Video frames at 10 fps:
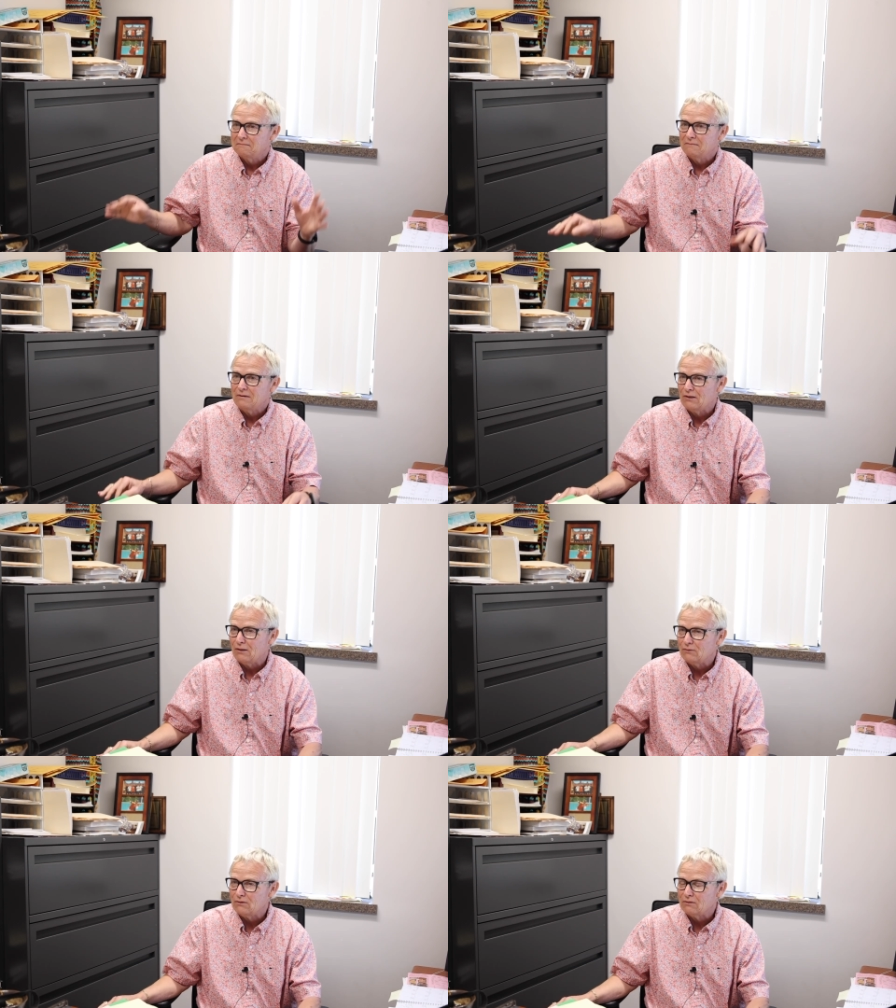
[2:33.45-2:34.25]

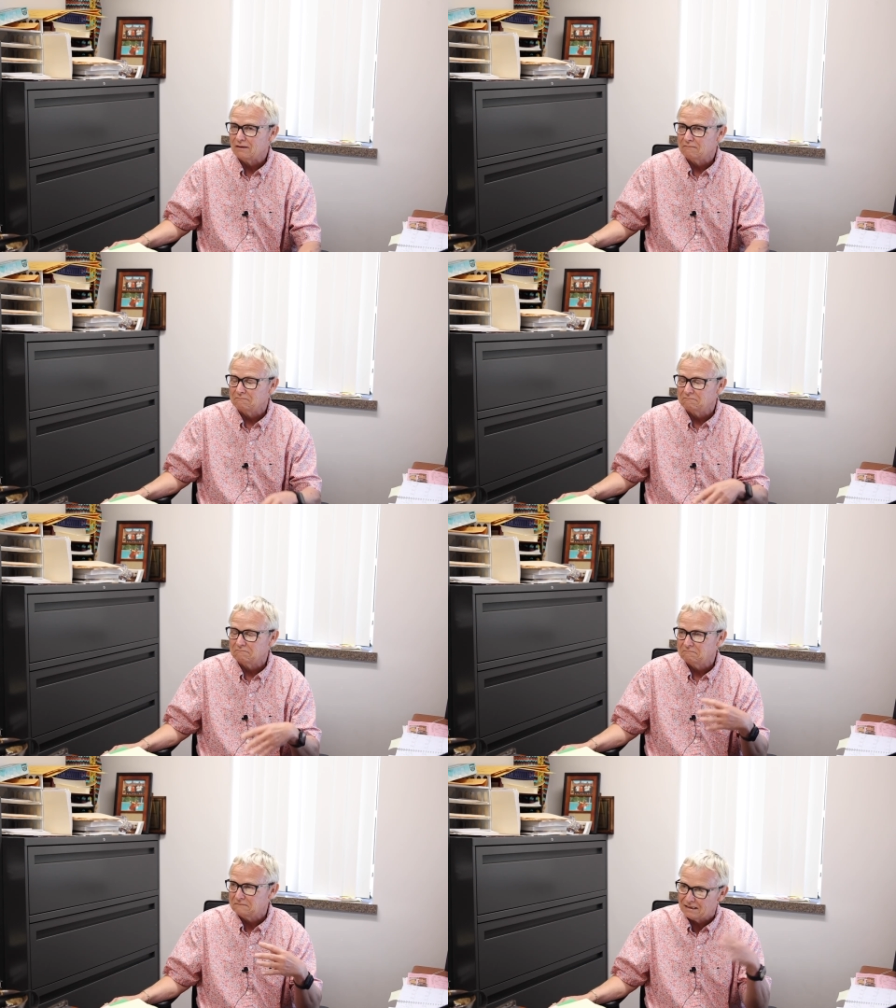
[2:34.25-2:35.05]
You can
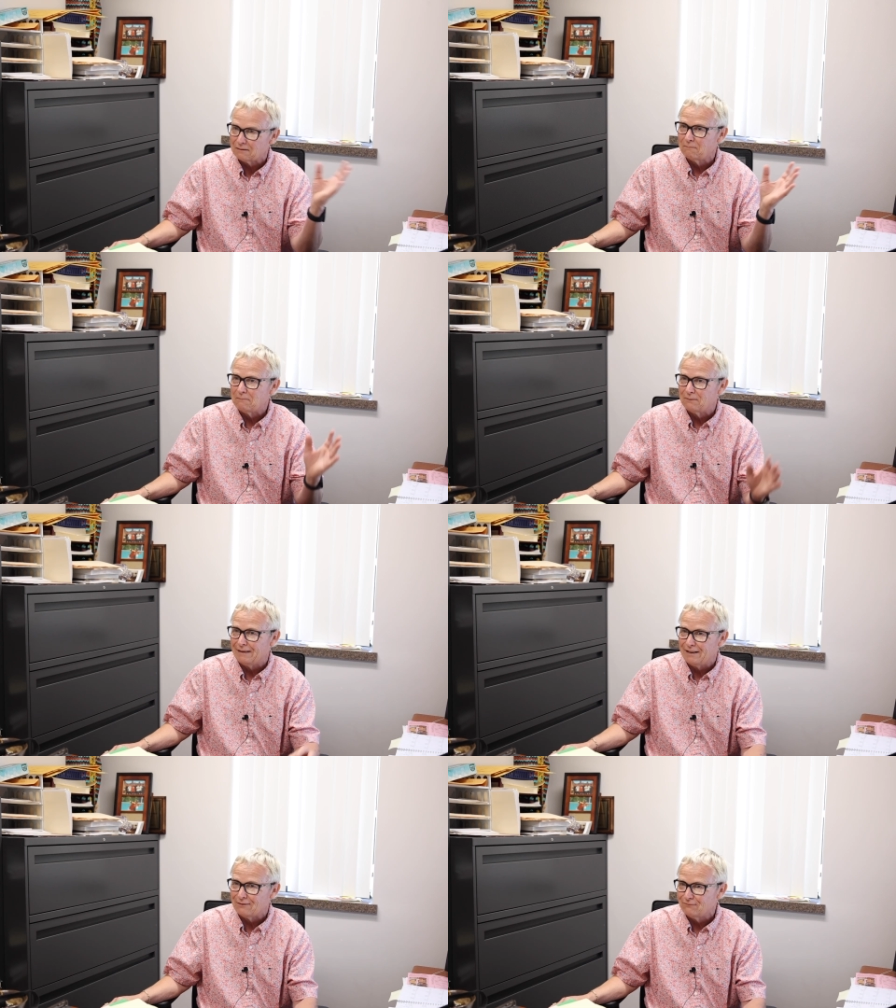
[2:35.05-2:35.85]
kick people
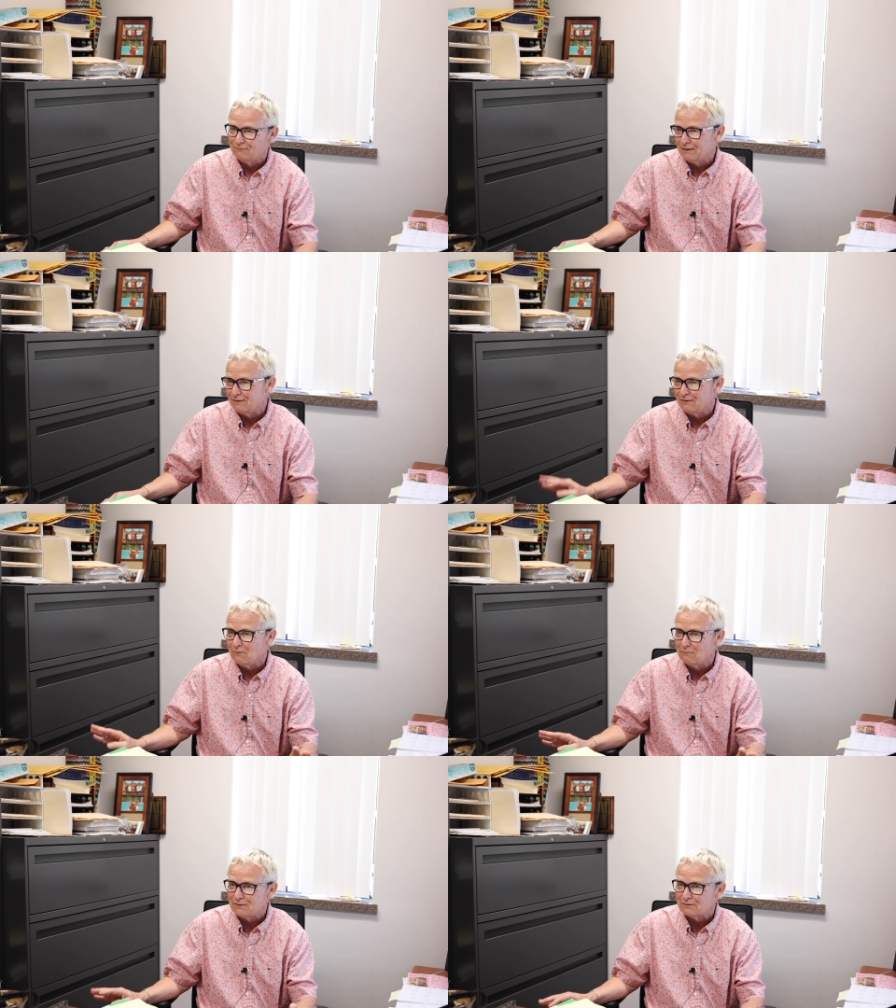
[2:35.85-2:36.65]
out
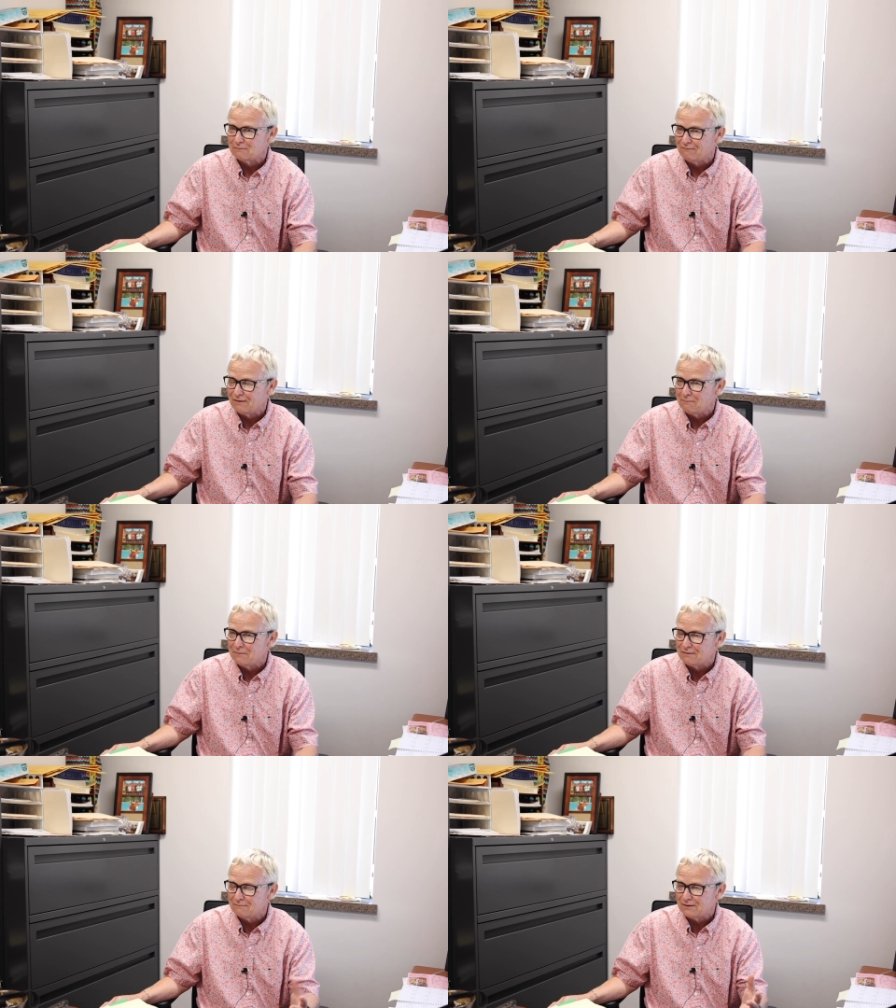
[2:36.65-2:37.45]
if they
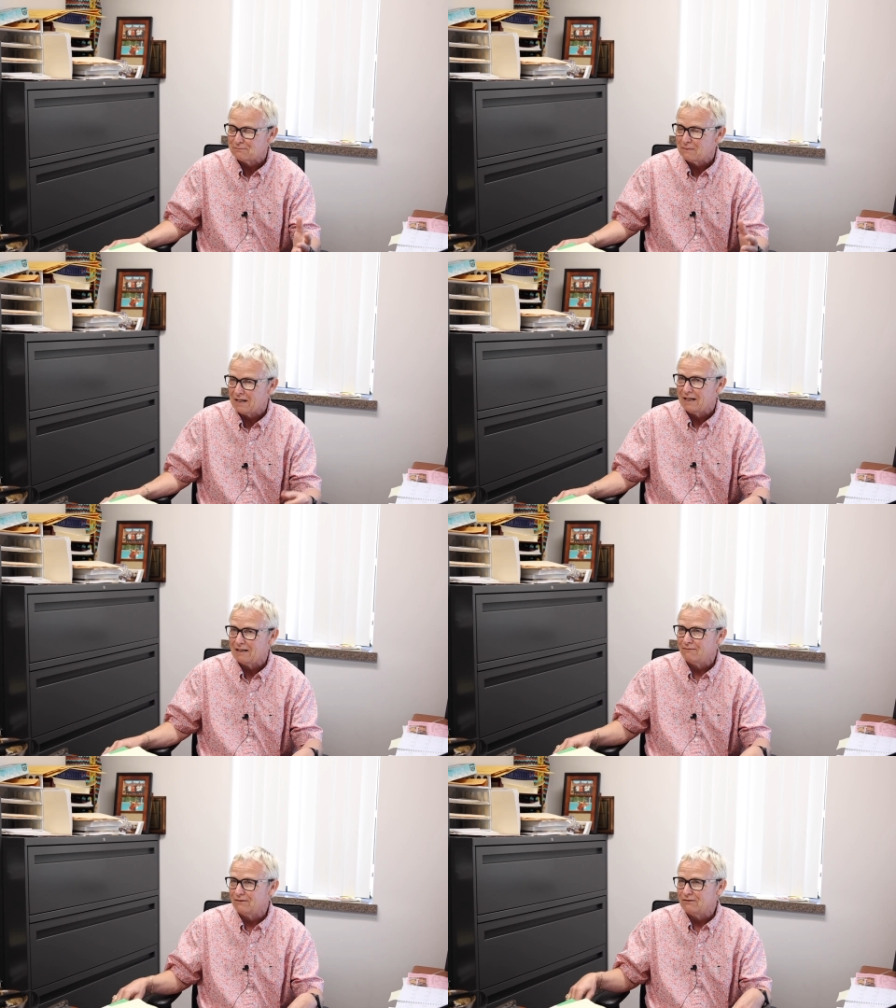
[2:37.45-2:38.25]

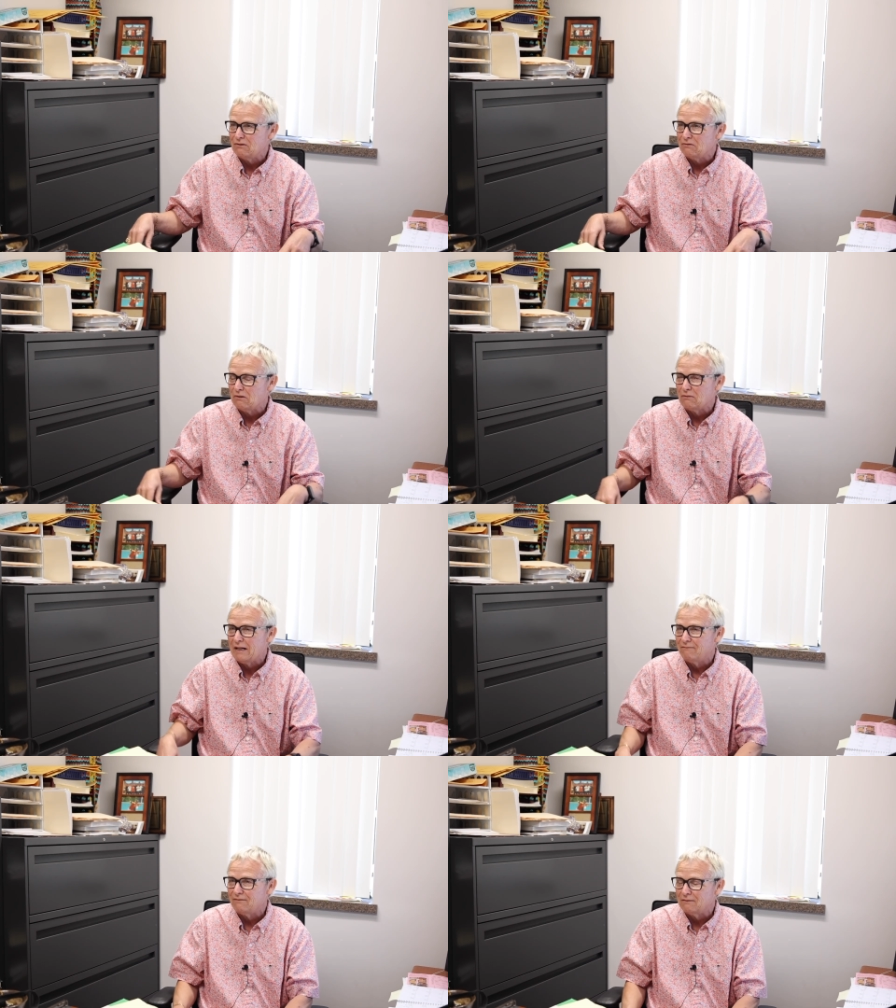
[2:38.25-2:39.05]
misbehave, and you don't
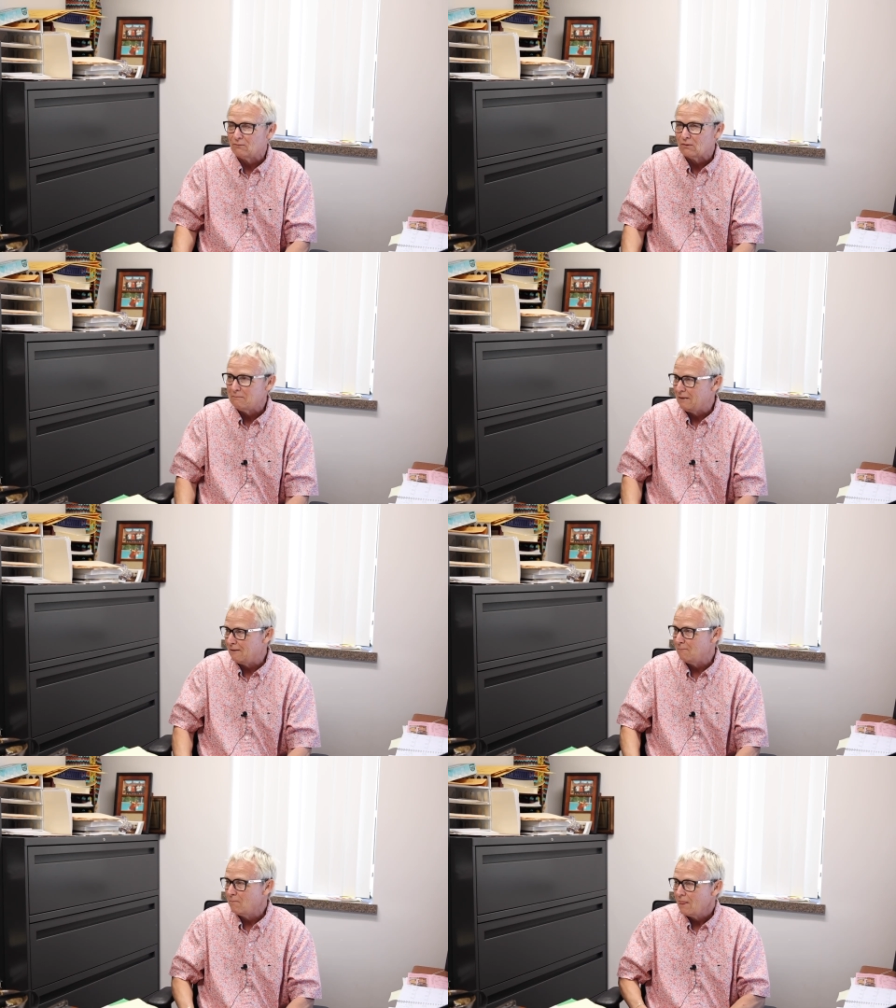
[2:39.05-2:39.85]
have to worry
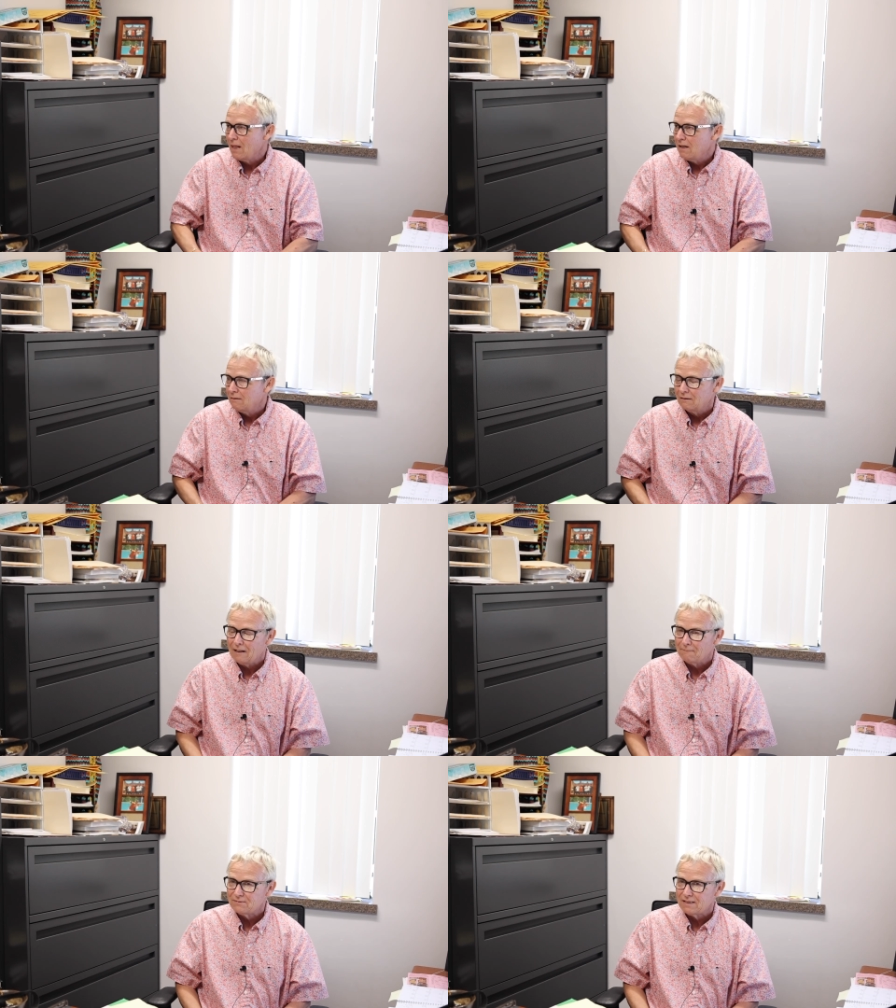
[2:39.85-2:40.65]
about
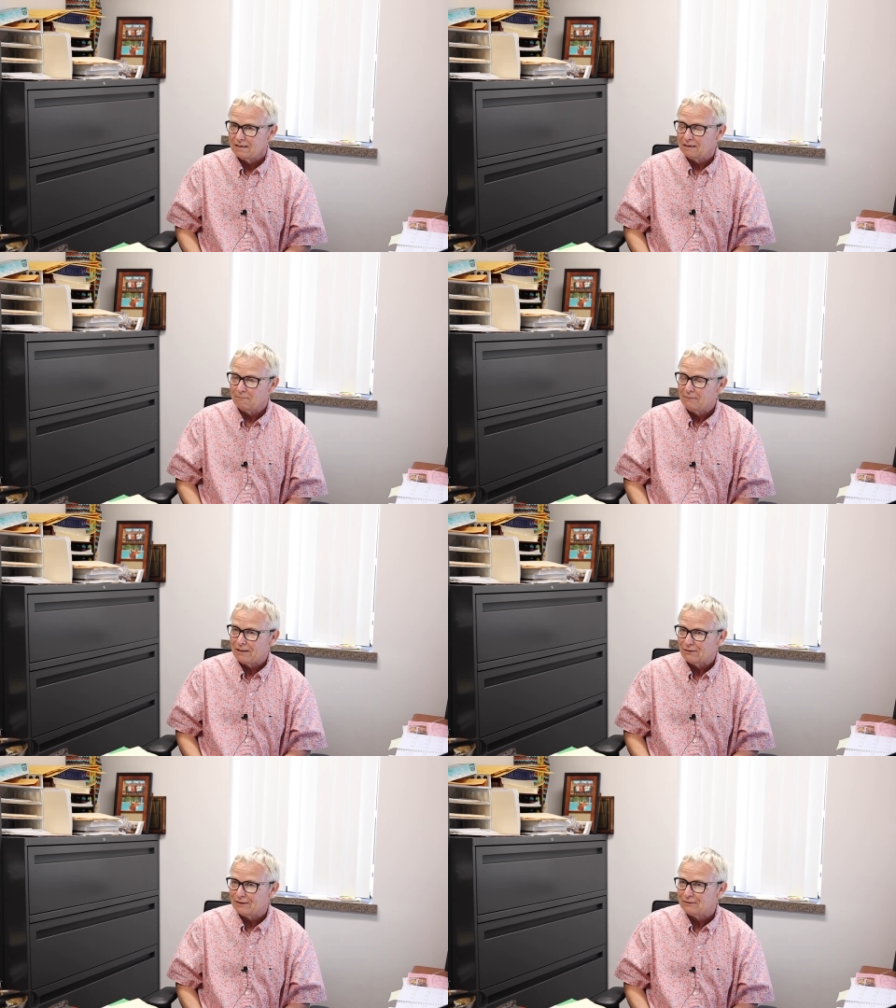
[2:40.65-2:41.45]
upsetting a
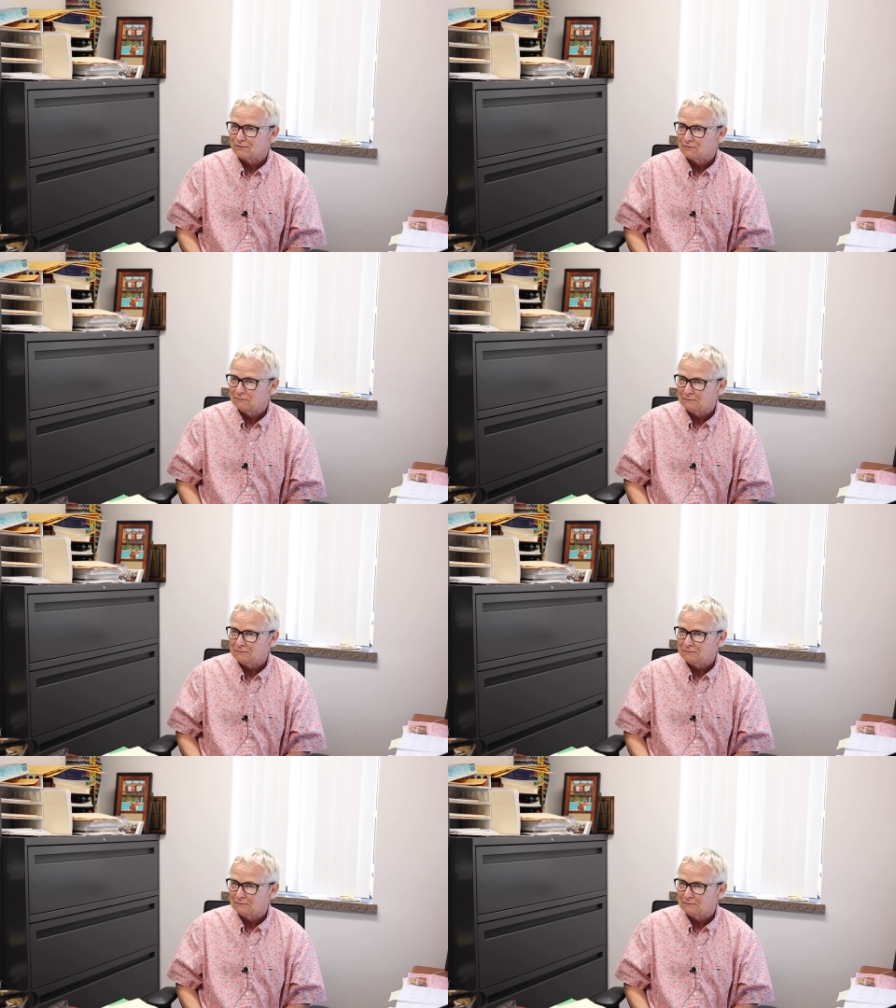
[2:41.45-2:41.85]
parent,